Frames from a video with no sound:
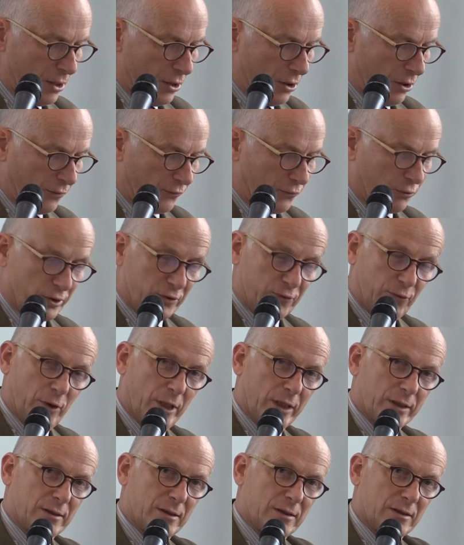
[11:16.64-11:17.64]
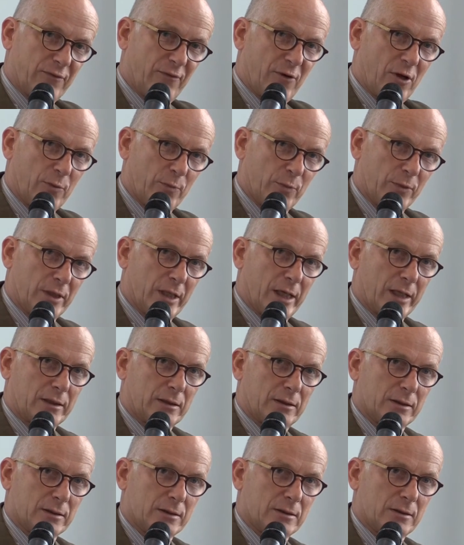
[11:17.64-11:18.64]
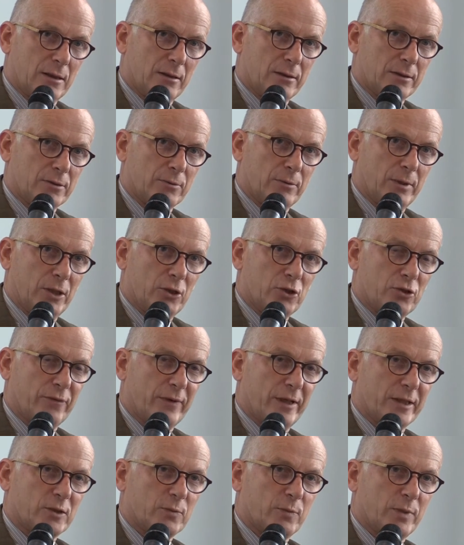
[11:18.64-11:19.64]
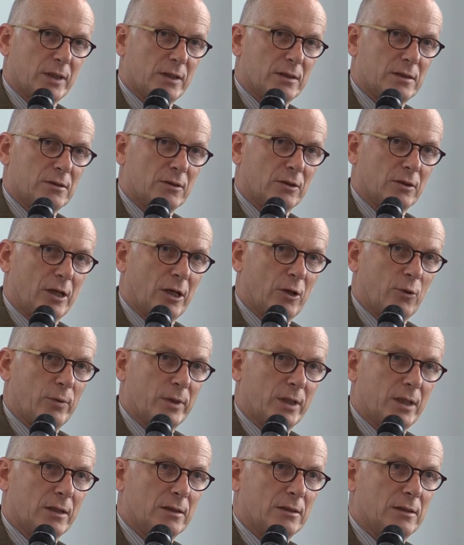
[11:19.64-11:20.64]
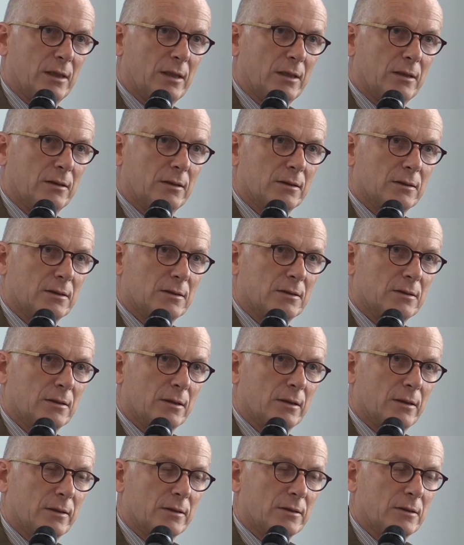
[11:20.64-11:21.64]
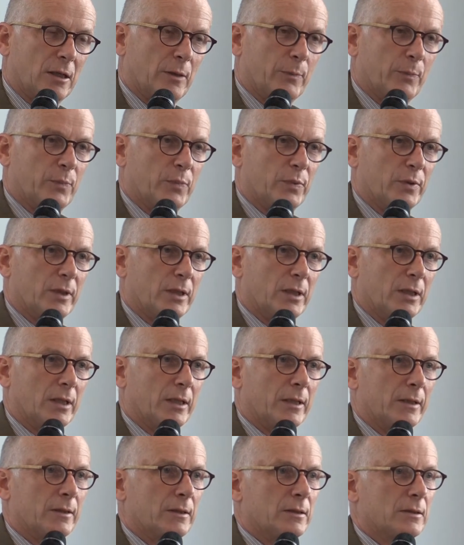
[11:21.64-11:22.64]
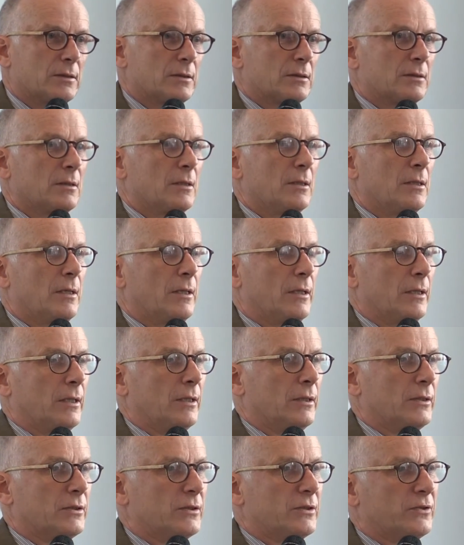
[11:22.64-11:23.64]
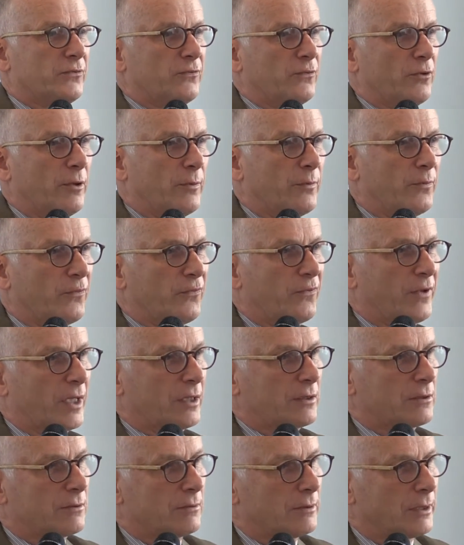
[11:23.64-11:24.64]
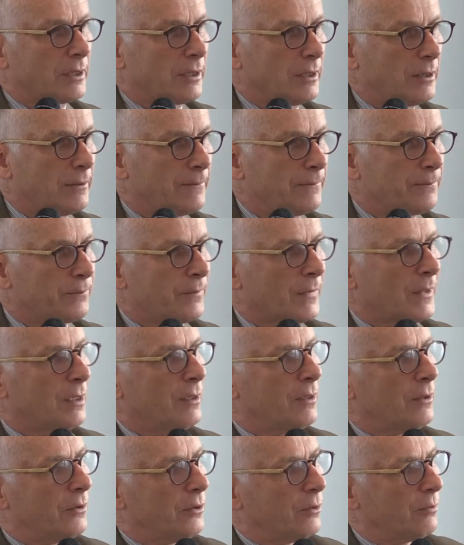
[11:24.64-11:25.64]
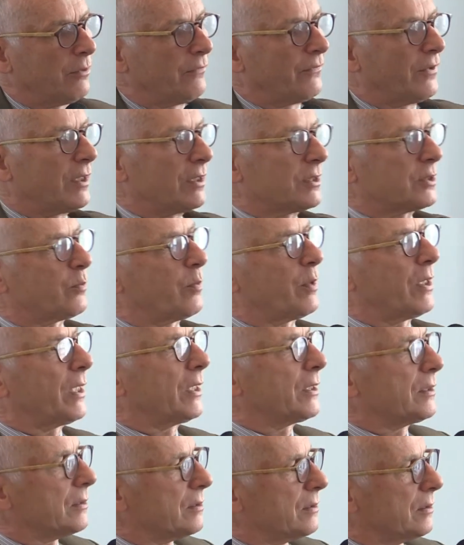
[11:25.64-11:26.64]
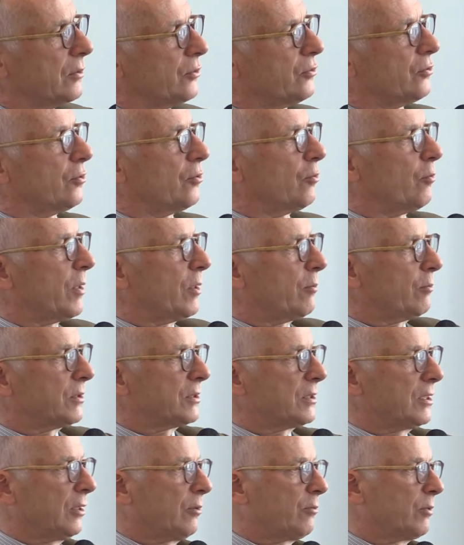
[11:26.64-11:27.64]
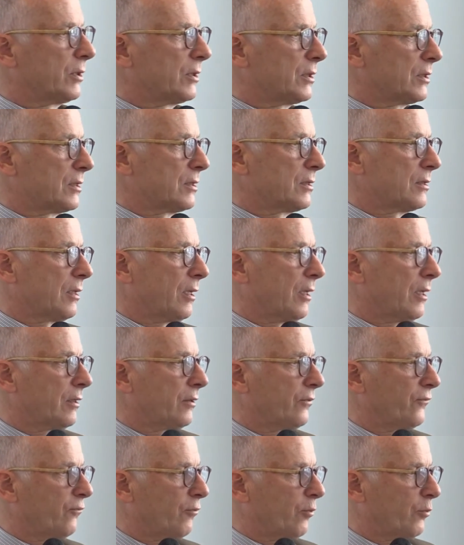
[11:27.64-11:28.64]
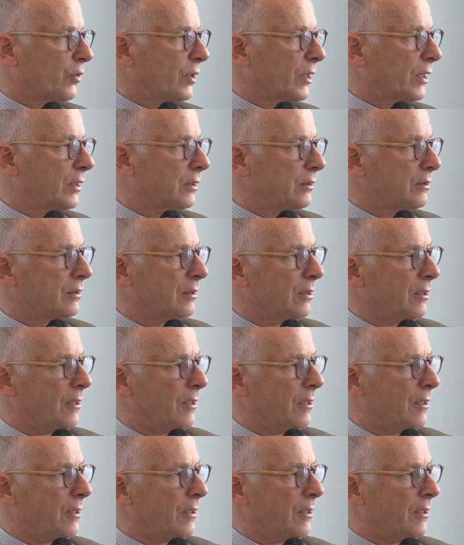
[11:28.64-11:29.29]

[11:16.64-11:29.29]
Of course, for us as development actors, there is a range of aspects on how we can take this up, and this is from factoring in the revised plans into the way we sequence and formulate